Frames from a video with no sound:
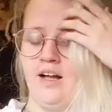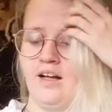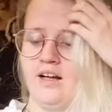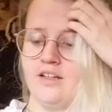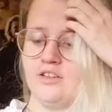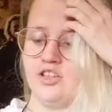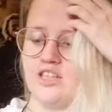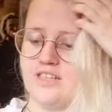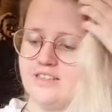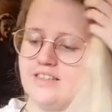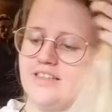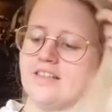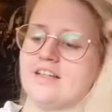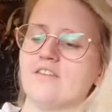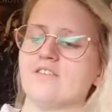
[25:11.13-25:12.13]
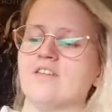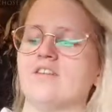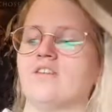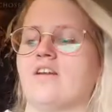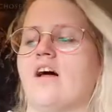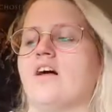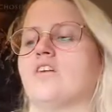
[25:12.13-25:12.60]
And Jesse gives his
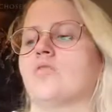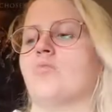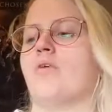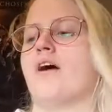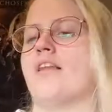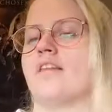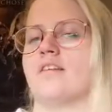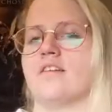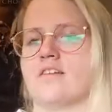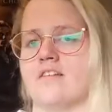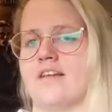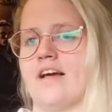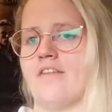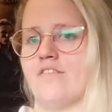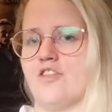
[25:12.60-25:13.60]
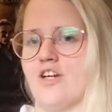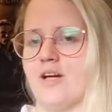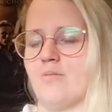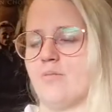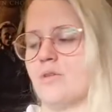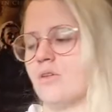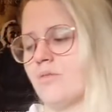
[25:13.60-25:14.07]
last breath to save
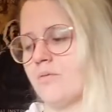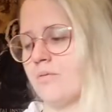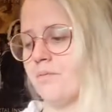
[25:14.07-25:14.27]
James.